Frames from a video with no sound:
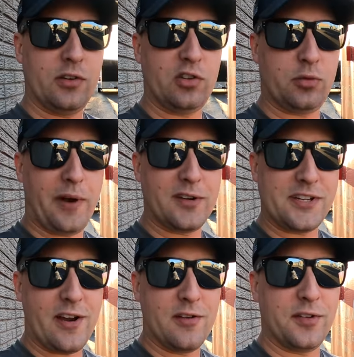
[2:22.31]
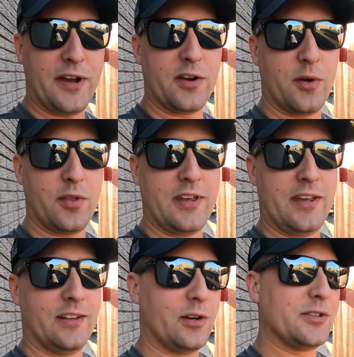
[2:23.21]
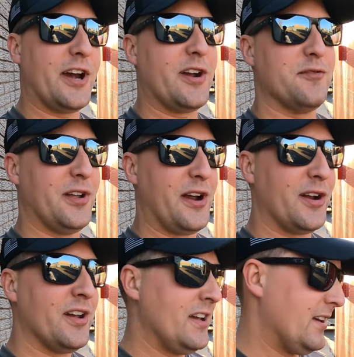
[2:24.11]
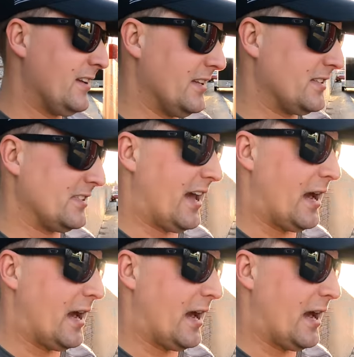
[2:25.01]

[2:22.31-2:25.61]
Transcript: spare tire inflator, or the little tire inflator. This is